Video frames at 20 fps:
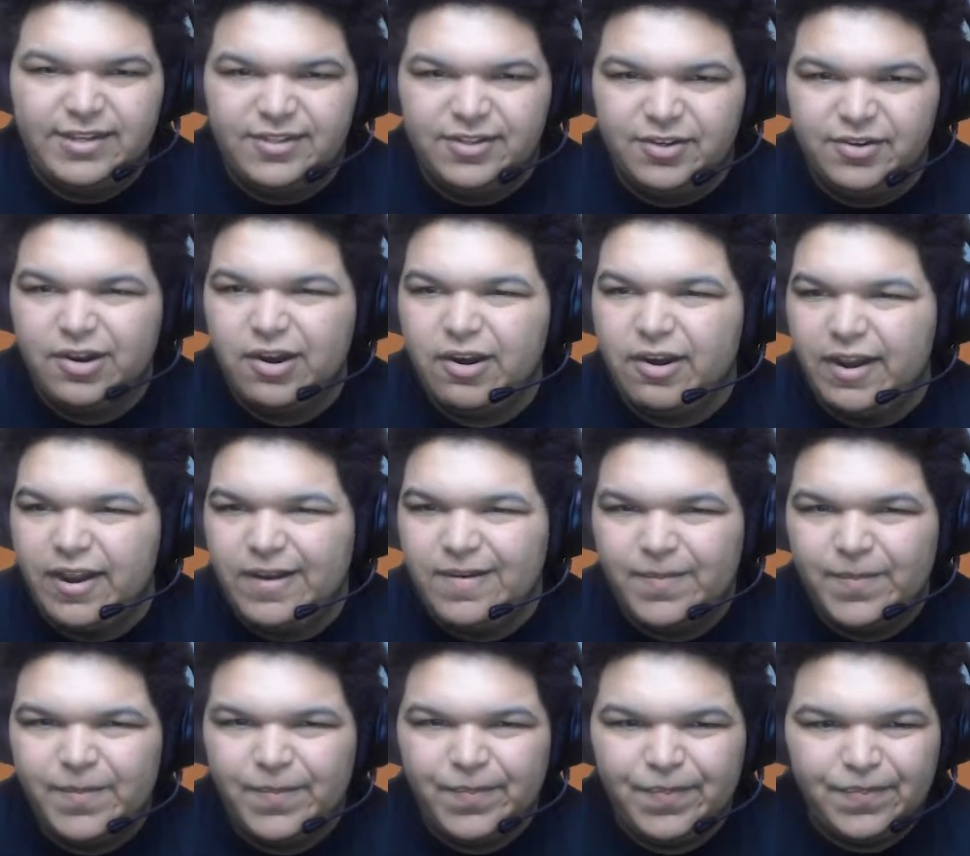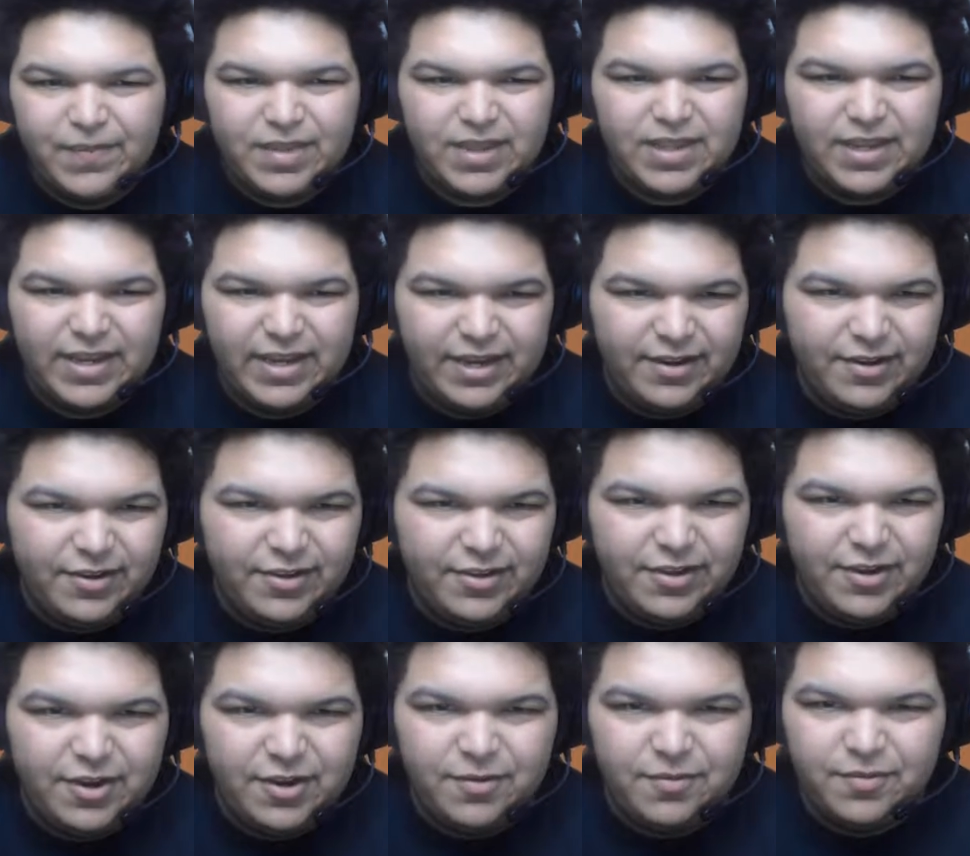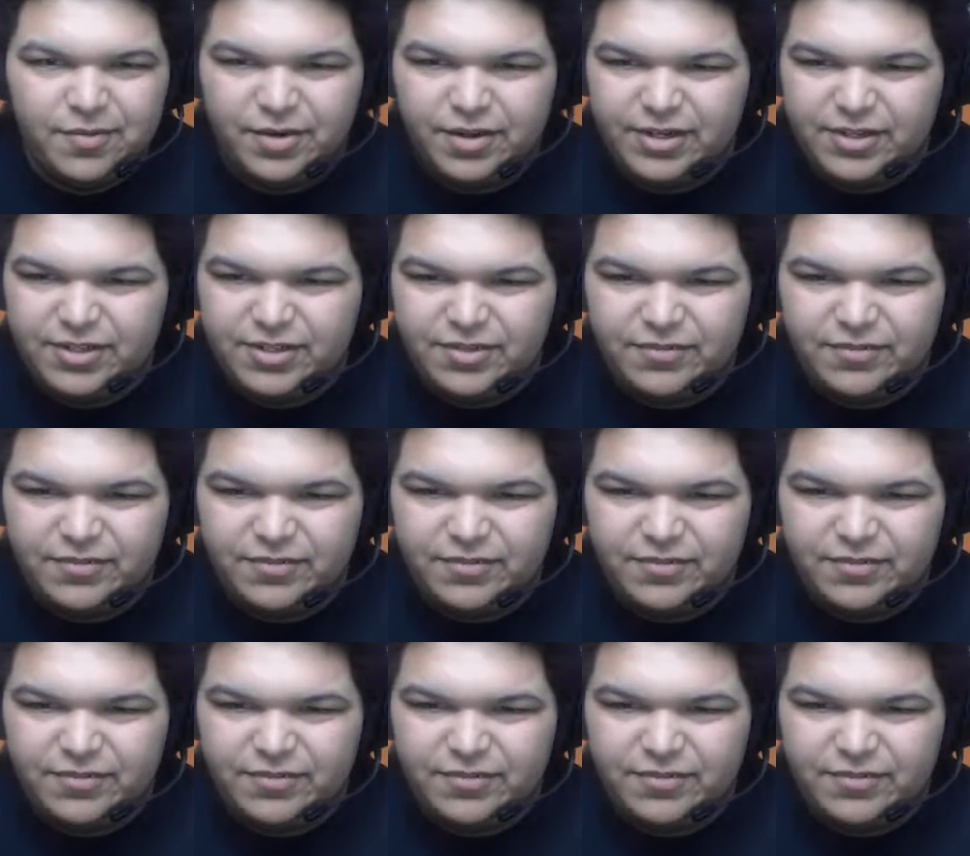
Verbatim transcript: it is you. Alright. Okay, good to know. We're gonna